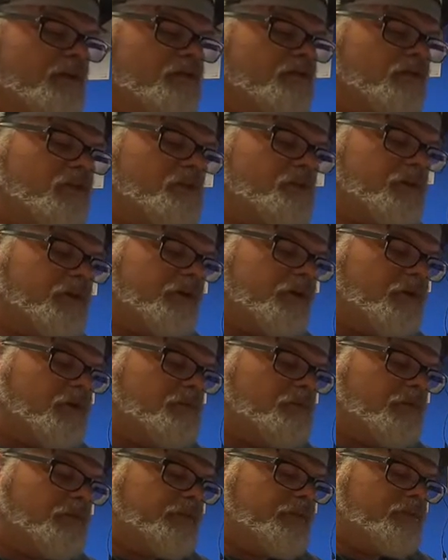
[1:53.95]
So they put
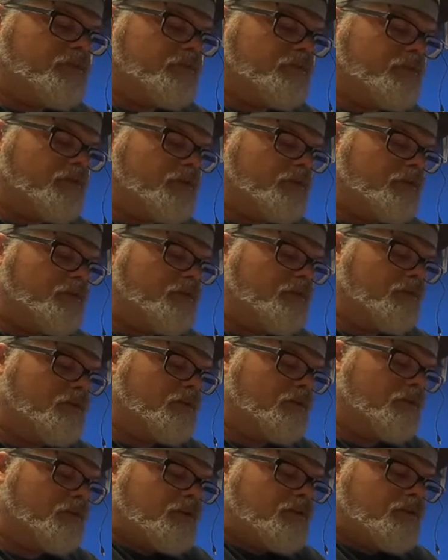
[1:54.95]
goop on the screw
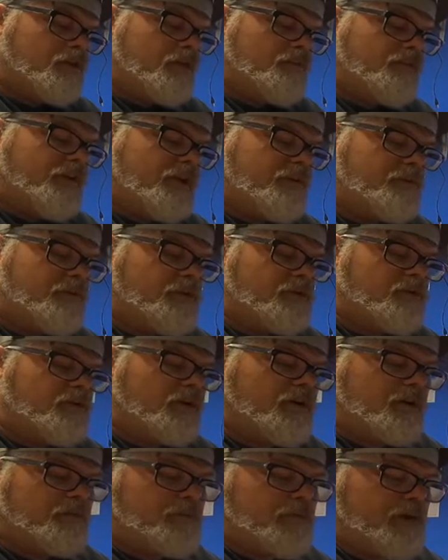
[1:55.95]
to see if anybody's
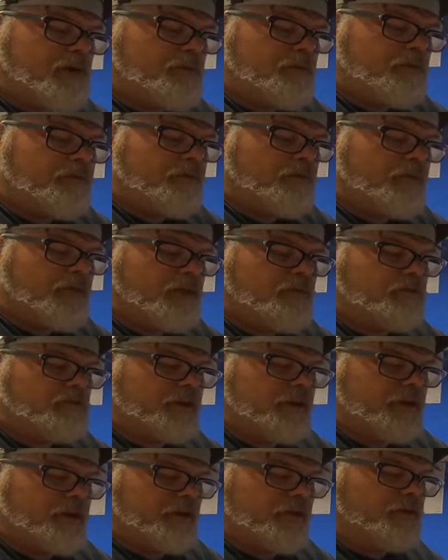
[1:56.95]
took it apart before. That's what
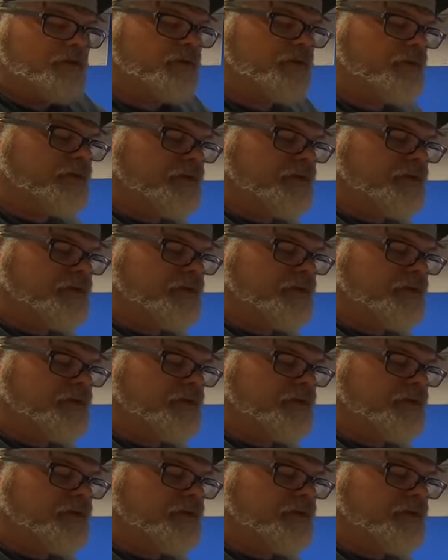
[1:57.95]
they do.